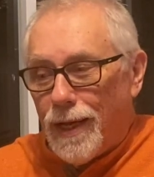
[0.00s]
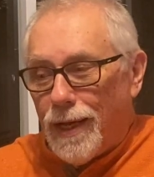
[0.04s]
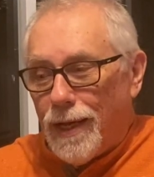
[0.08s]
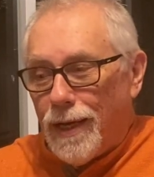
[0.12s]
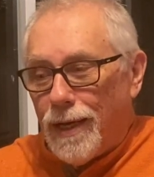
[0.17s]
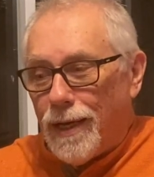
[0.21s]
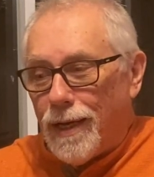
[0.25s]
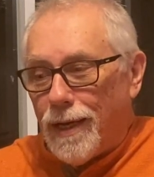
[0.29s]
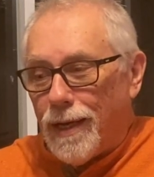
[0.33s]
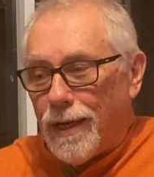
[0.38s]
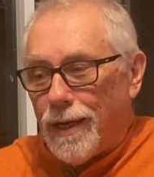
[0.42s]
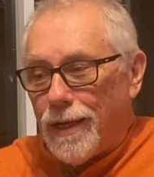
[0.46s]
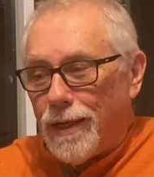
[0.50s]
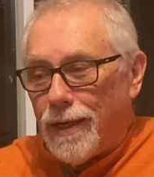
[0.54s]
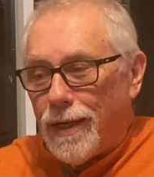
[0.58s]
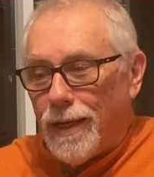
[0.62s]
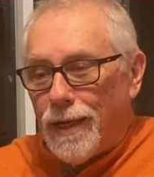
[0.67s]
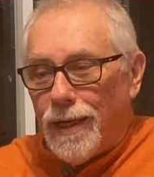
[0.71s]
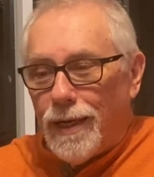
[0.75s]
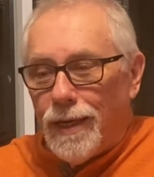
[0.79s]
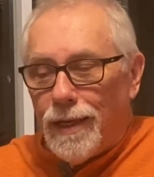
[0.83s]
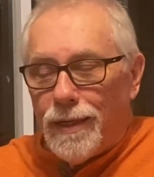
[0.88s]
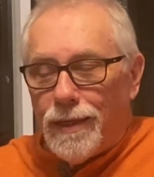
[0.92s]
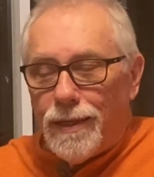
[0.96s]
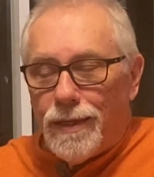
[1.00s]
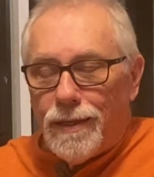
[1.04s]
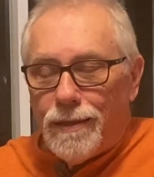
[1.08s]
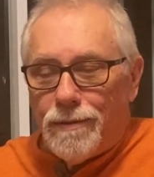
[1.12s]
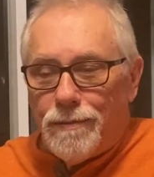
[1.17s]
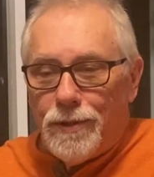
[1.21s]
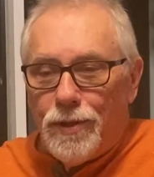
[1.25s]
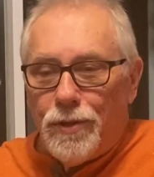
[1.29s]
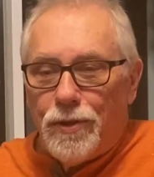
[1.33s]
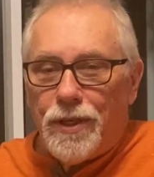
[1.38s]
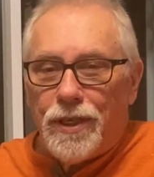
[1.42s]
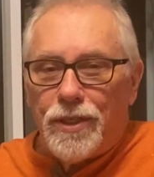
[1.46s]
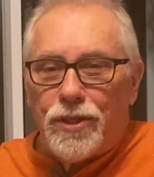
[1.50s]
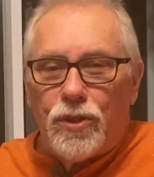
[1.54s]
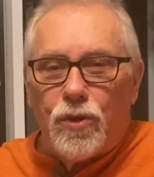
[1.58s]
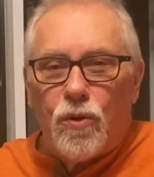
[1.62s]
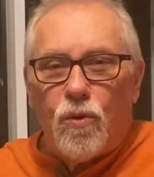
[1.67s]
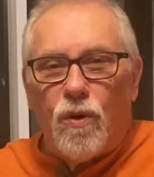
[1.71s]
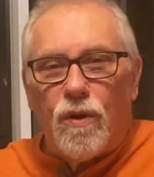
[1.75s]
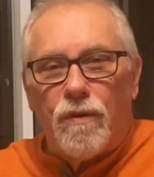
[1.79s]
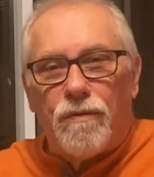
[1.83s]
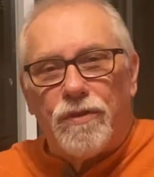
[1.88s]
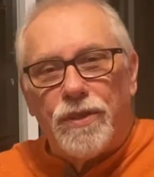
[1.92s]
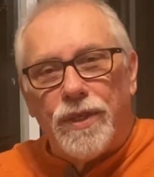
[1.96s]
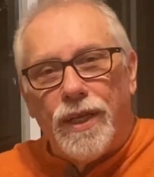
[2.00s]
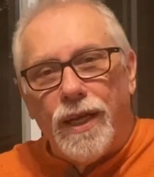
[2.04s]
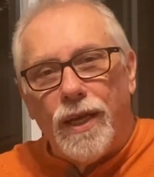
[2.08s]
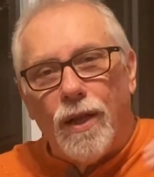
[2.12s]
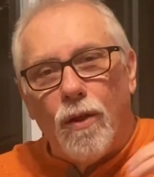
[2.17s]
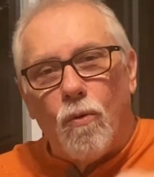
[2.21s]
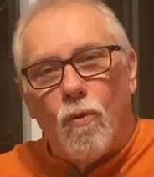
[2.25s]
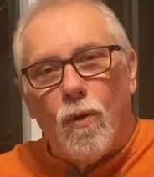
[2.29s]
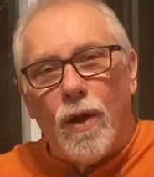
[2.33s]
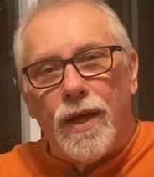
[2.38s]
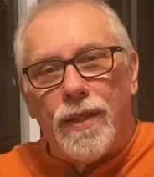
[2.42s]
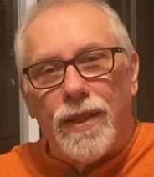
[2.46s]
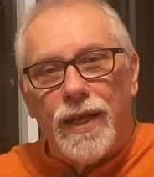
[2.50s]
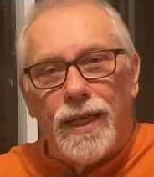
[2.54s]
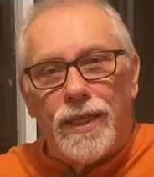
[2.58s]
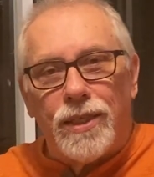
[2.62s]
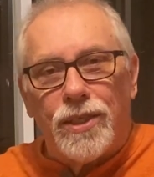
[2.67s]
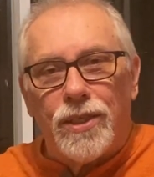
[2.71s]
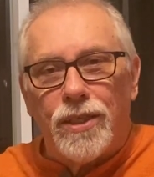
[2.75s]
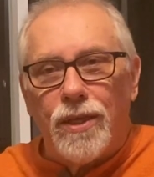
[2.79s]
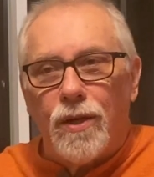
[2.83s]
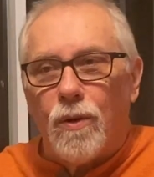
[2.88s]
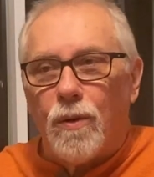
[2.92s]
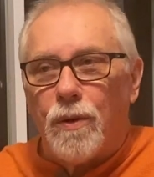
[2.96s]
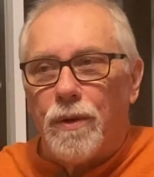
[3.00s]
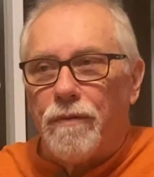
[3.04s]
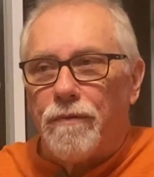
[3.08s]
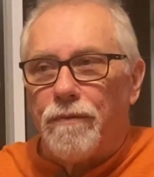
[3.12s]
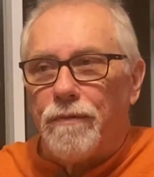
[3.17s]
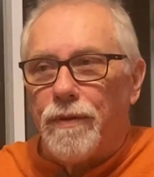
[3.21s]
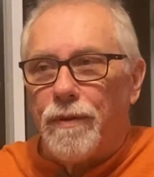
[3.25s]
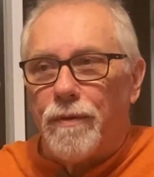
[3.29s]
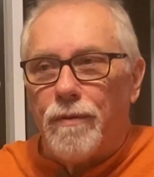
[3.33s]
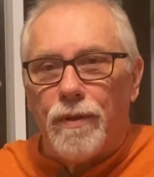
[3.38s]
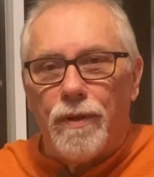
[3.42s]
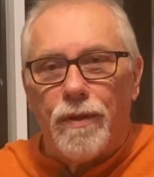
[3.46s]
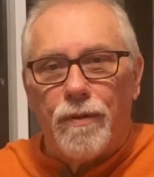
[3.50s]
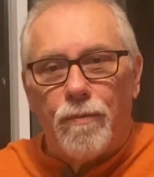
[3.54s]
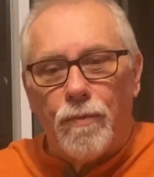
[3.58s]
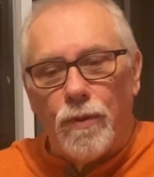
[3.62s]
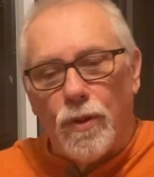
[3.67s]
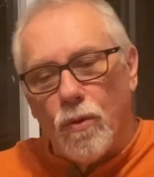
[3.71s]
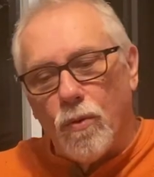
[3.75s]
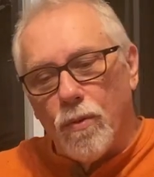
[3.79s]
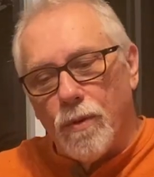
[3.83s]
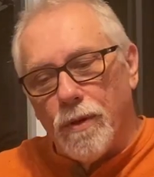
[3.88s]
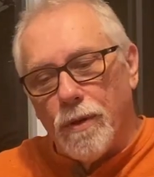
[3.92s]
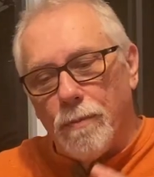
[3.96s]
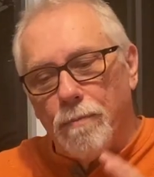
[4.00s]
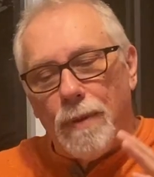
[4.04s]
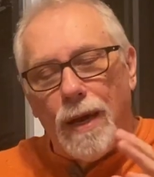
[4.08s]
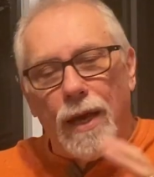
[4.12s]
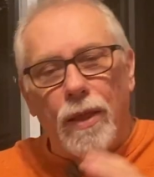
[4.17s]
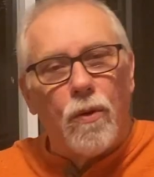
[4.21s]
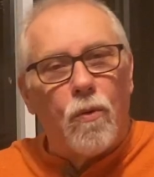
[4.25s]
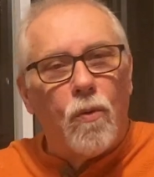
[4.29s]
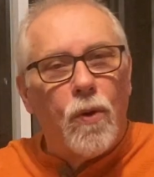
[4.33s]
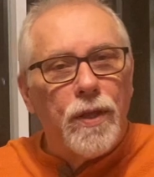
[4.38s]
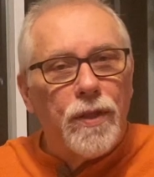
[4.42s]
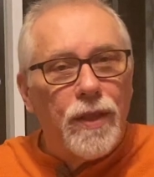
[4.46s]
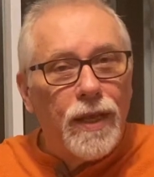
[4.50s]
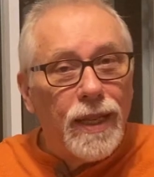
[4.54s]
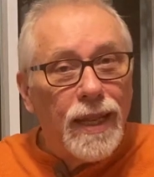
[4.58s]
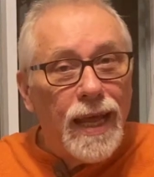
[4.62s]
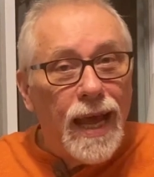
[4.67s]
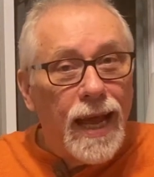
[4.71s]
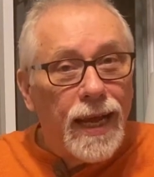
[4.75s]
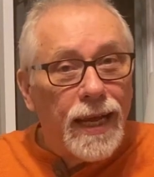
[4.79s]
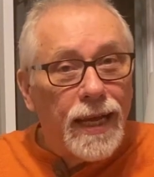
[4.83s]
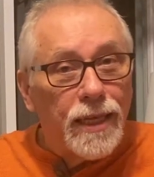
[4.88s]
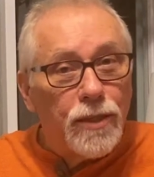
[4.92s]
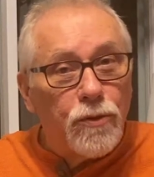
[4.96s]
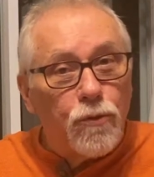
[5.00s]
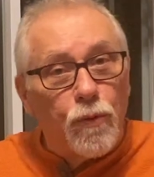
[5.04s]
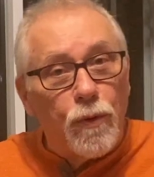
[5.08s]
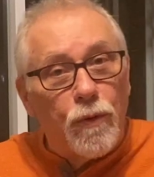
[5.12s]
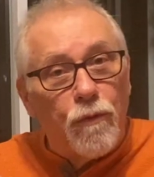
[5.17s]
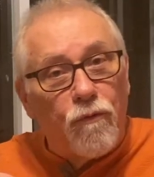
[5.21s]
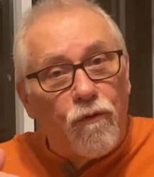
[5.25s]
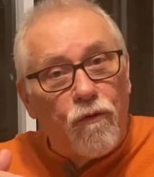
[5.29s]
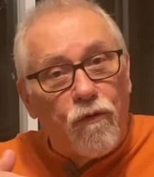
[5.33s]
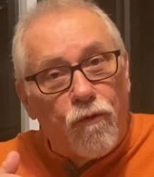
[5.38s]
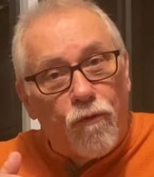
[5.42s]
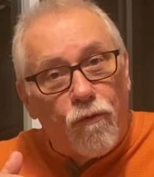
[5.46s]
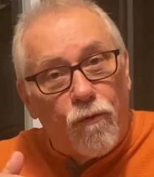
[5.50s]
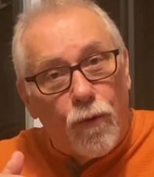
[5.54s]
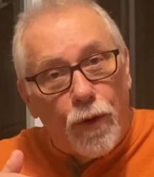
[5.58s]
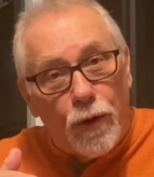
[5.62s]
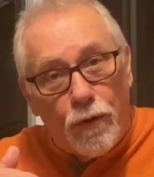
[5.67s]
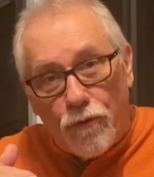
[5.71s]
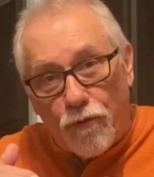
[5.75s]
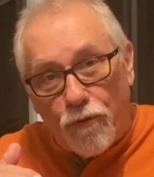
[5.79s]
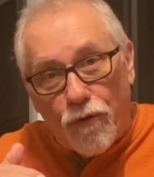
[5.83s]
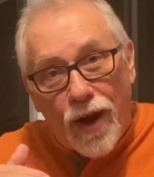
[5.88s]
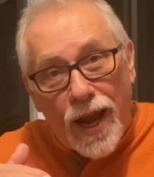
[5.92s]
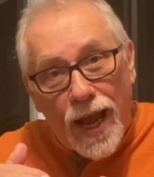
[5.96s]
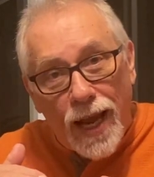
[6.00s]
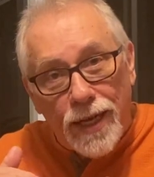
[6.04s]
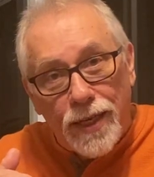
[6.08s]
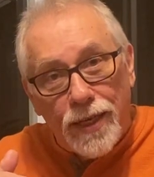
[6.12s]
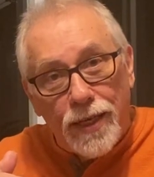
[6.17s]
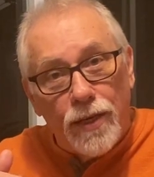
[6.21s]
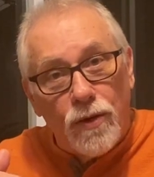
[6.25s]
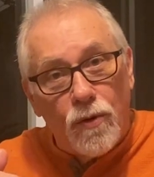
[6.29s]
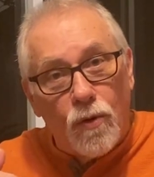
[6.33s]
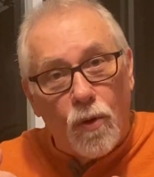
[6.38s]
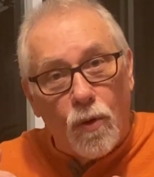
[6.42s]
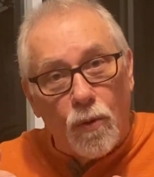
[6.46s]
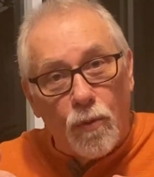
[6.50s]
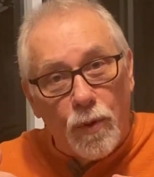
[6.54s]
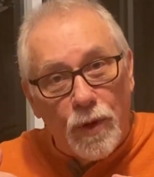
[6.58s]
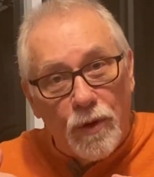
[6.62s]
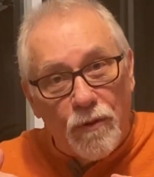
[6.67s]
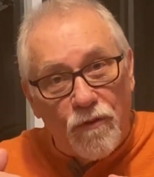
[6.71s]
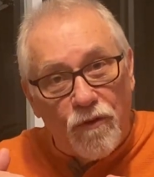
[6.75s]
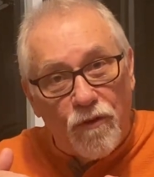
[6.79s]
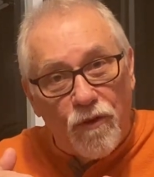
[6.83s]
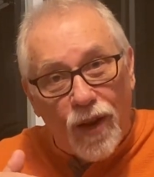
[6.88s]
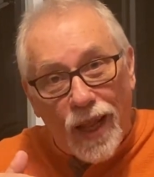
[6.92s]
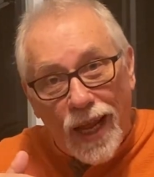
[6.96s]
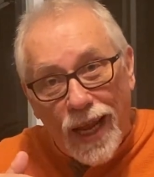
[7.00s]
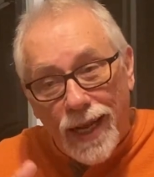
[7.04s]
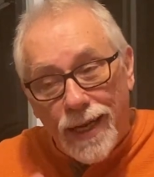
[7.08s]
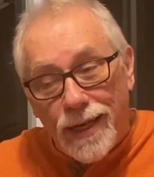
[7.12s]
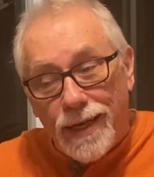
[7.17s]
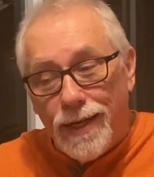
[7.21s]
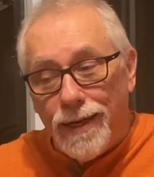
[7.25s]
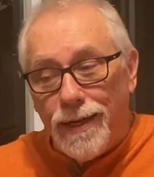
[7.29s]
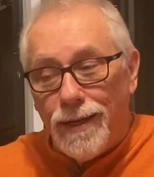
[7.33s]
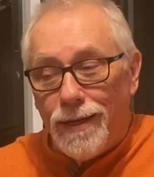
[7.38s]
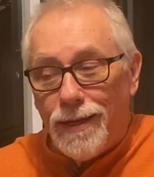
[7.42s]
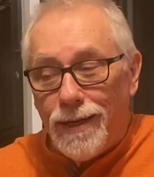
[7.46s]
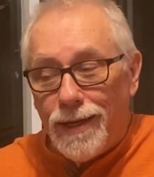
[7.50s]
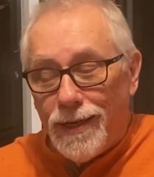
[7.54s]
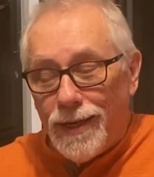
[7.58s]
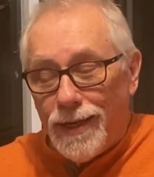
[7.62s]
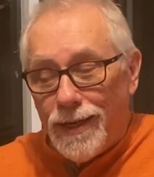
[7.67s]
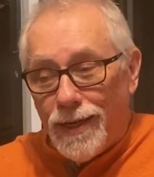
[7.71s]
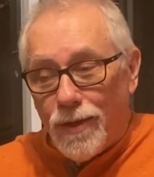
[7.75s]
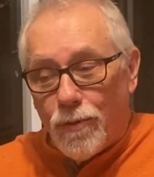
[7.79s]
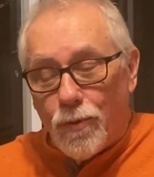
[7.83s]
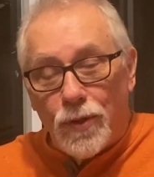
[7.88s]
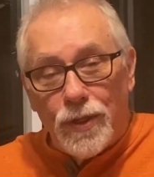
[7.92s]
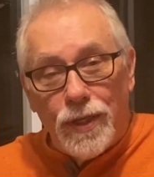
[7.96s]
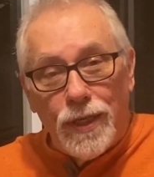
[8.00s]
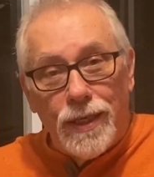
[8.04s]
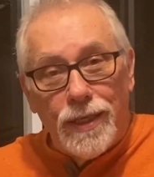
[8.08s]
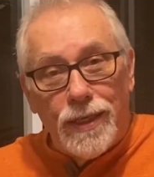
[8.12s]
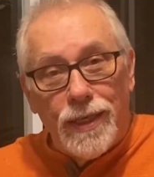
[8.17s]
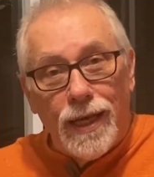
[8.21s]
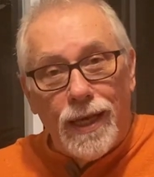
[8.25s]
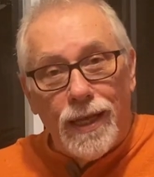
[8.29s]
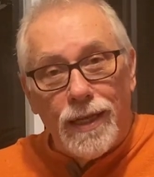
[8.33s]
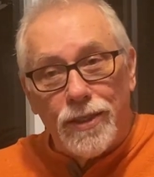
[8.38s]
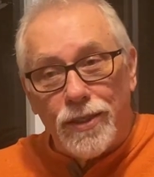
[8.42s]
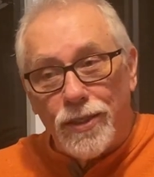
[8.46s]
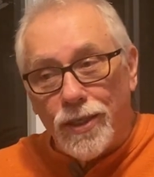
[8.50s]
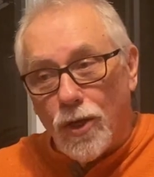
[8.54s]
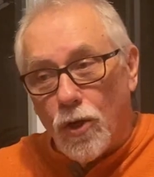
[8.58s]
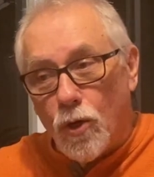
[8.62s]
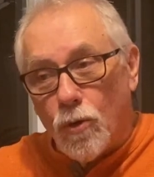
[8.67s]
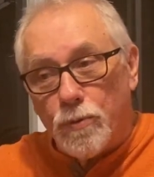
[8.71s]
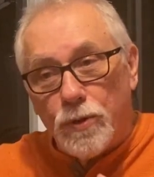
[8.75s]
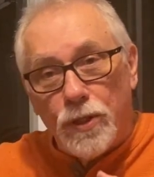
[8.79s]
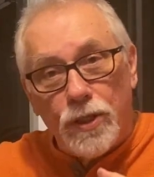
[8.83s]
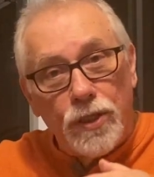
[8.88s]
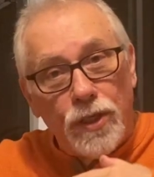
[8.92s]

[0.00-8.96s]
You can sort of tell why that's so by the way the light gets refracted or reflected within telescopes.